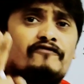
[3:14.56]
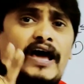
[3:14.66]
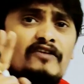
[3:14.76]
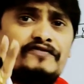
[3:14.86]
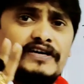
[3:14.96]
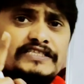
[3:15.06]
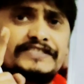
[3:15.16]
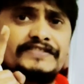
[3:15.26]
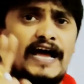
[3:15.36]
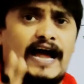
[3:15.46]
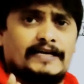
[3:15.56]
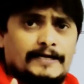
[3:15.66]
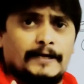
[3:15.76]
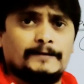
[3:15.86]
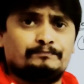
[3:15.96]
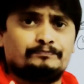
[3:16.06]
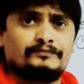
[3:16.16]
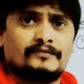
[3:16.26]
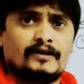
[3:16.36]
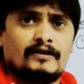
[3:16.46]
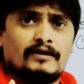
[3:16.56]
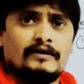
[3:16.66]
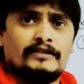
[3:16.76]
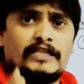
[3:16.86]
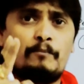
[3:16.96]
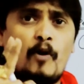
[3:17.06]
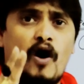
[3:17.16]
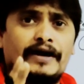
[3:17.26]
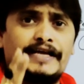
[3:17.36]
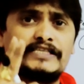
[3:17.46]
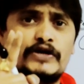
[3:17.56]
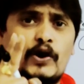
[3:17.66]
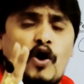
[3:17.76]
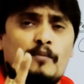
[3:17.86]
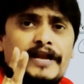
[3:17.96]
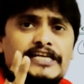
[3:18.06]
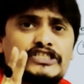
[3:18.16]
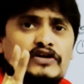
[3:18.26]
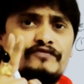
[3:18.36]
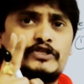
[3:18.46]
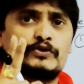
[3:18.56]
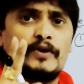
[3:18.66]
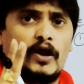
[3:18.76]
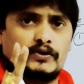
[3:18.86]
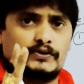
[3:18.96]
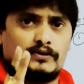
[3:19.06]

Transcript: well versed that the bond is a combination of the two electrons.